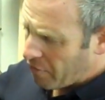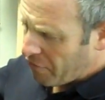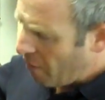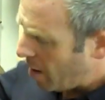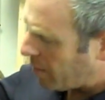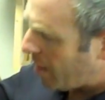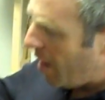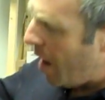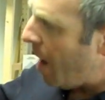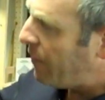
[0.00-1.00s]
the front,
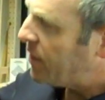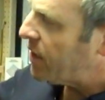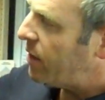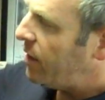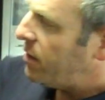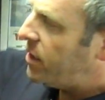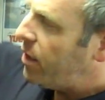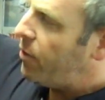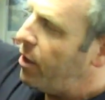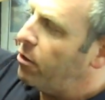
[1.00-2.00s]
obviously the
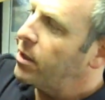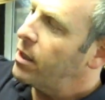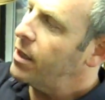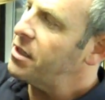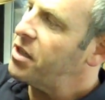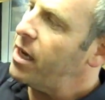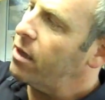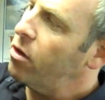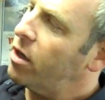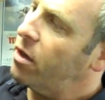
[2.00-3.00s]
interior. Let's take a
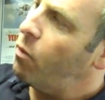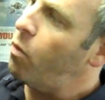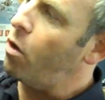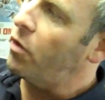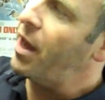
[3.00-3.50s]
look at the wool.